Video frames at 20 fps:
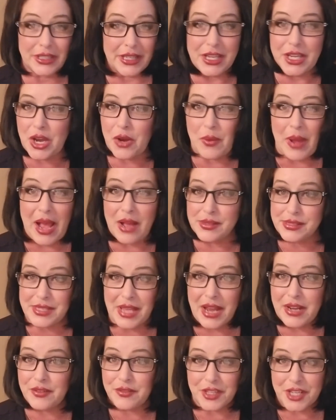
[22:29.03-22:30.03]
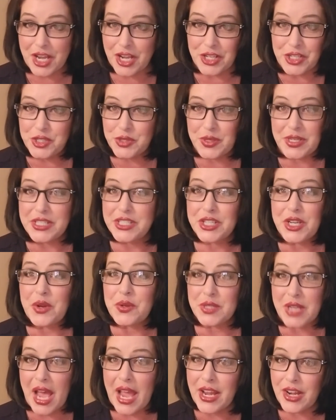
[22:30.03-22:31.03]
go outside of the country to go
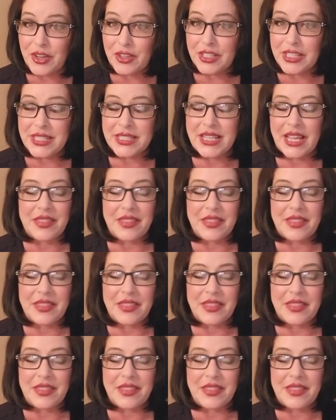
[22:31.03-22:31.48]
to Ireland.